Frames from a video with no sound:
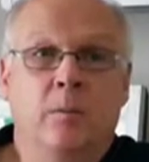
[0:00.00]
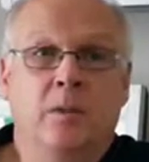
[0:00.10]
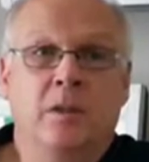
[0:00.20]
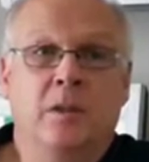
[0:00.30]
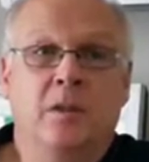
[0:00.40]

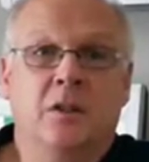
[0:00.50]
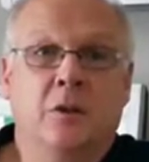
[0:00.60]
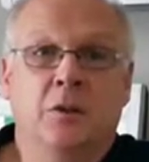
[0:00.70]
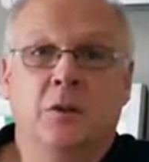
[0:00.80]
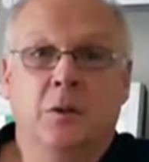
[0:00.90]
was
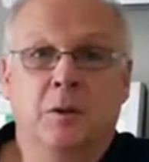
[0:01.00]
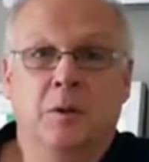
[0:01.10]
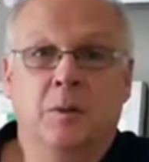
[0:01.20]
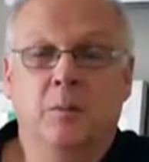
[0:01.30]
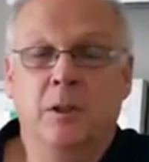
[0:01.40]
astonishing,
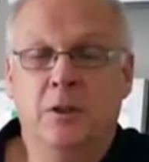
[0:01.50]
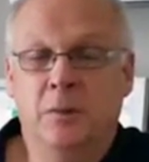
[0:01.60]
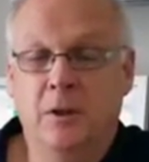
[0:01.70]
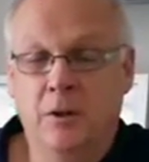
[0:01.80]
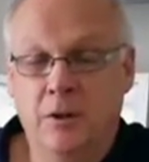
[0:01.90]
because we
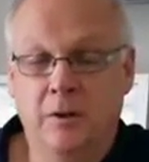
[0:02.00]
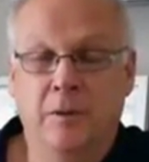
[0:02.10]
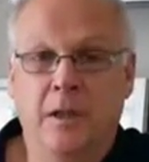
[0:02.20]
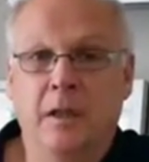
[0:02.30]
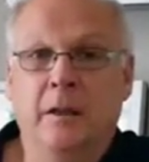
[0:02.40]
do a lot
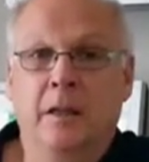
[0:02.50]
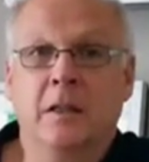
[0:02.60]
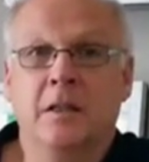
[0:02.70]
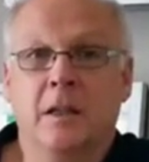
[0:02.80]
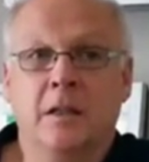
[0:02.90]
of ear
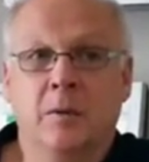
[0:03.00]
cleans here,